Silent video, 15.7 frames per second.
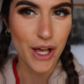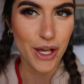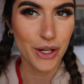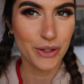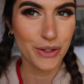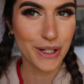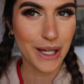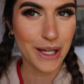
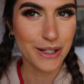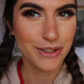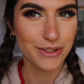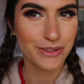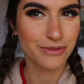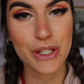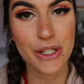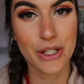okay.
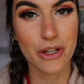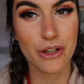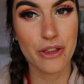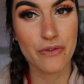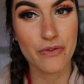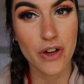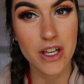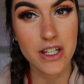So
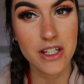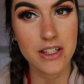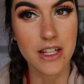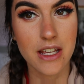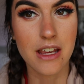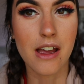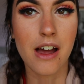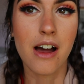the first
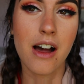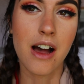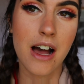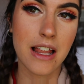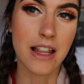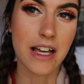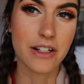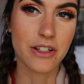thing
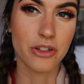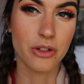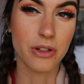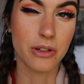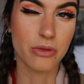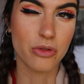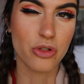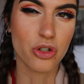I like to do,
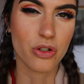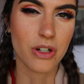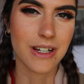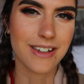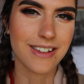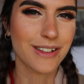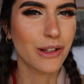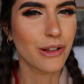a little
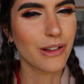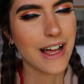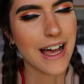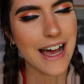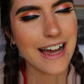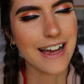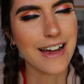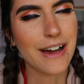trick, a little
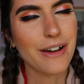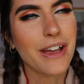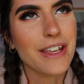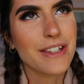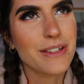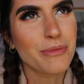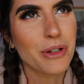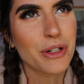hack I
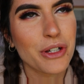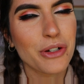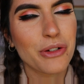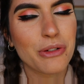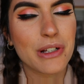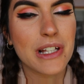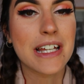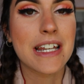guess I'm going to
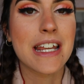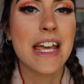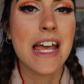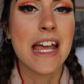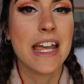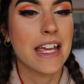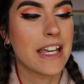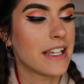call it,
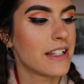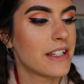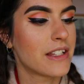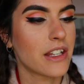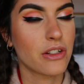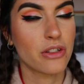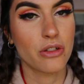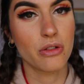
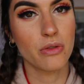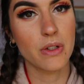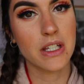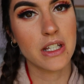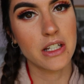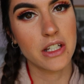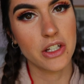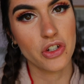is to
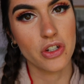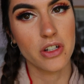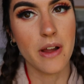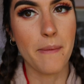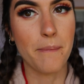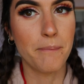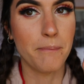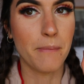condition
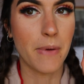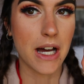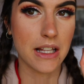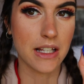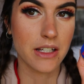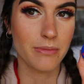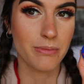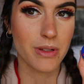my
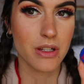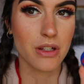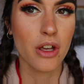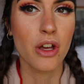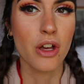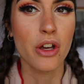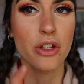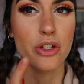lips.
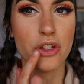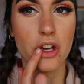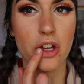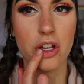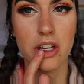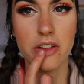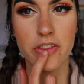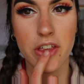
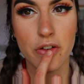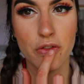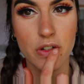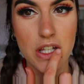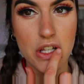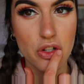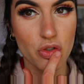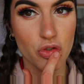So if they're
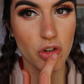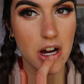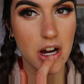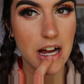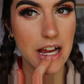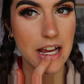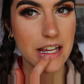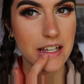really
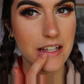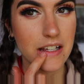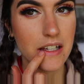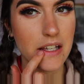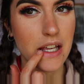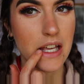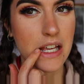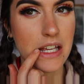dry
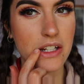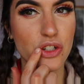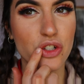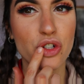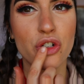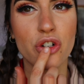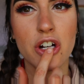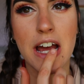and
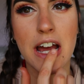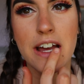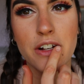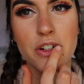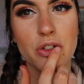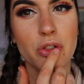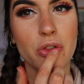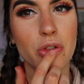
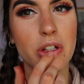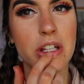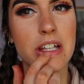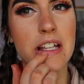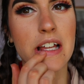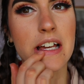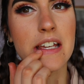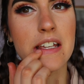cracked or
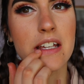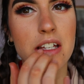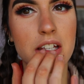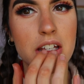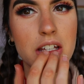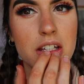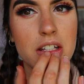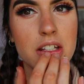they're like
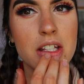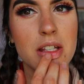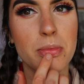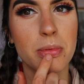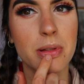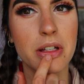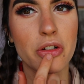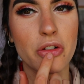
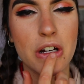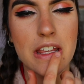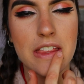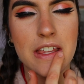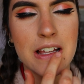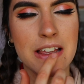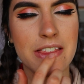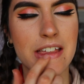split or
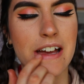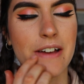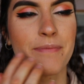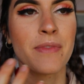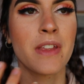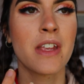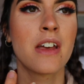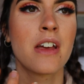anything like that,